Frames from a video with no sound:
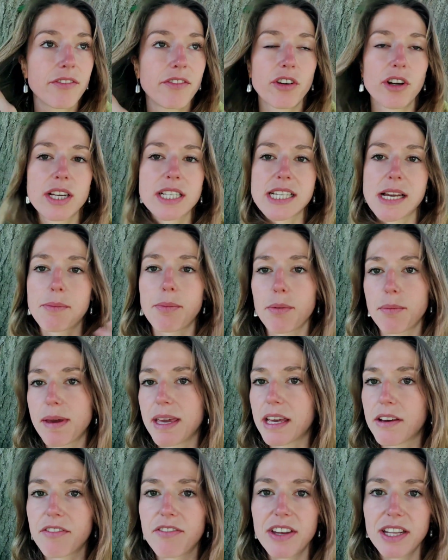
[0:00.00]
for example,
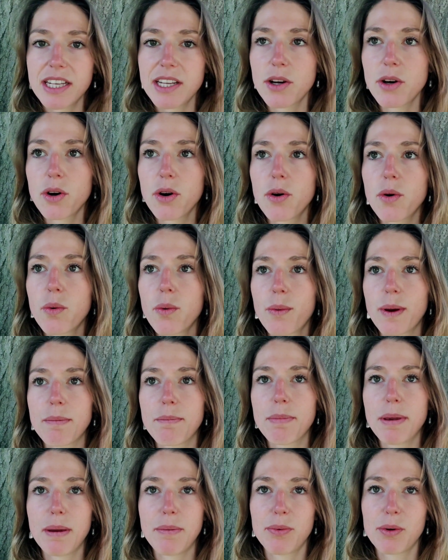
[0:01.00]
make a video, when
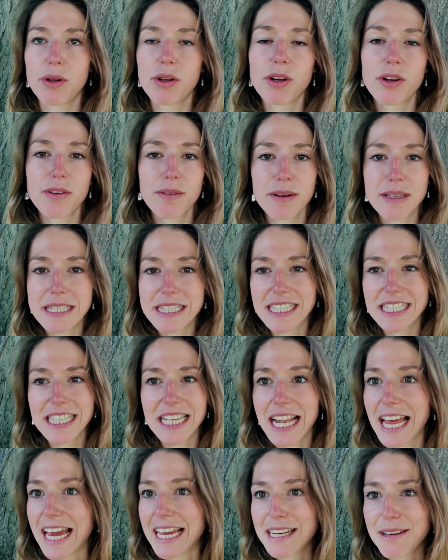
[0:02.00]
people
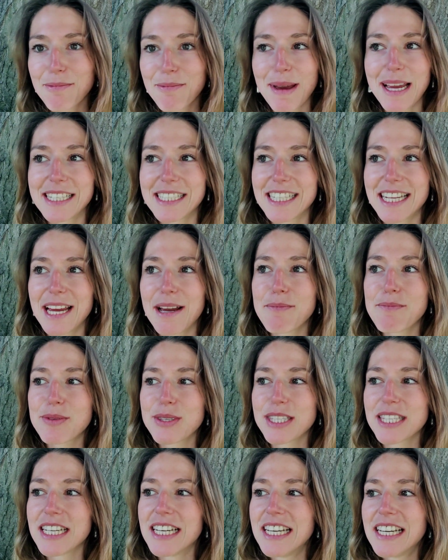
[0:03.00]
slide in my
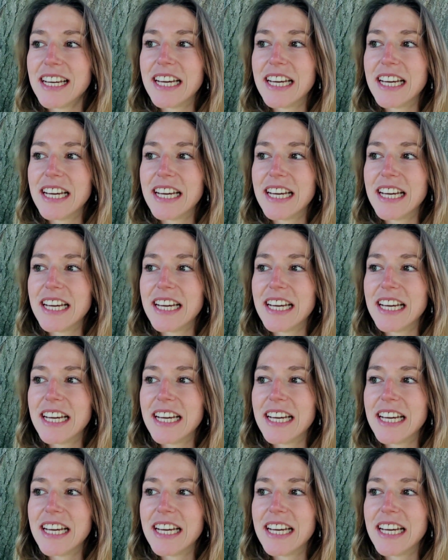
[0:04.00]
DMs,